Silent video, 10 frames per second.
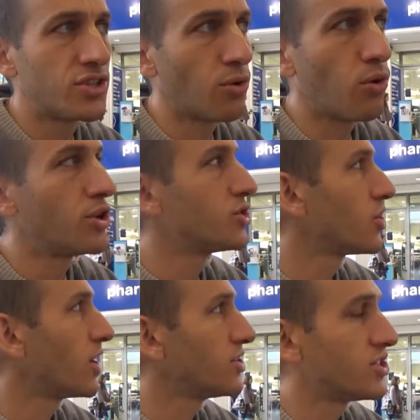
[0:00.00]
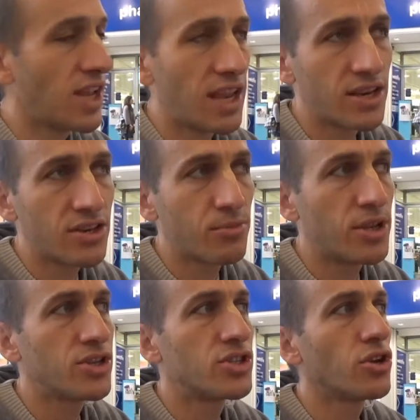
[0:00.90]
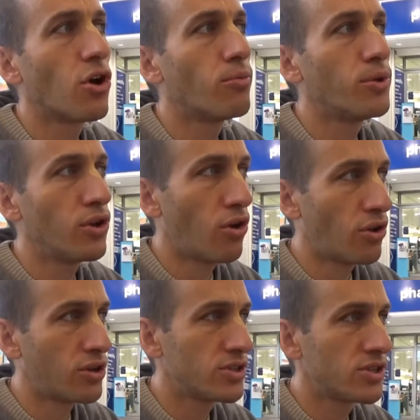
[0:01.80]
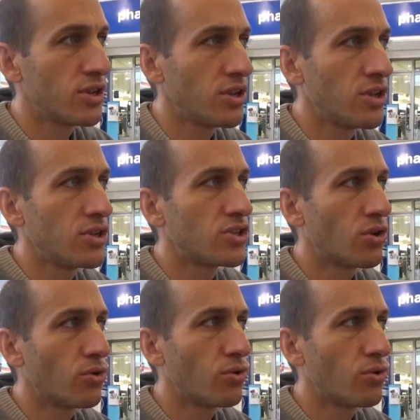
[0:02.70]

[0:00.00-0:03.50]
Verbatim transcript: The word transcend means to go beyond. So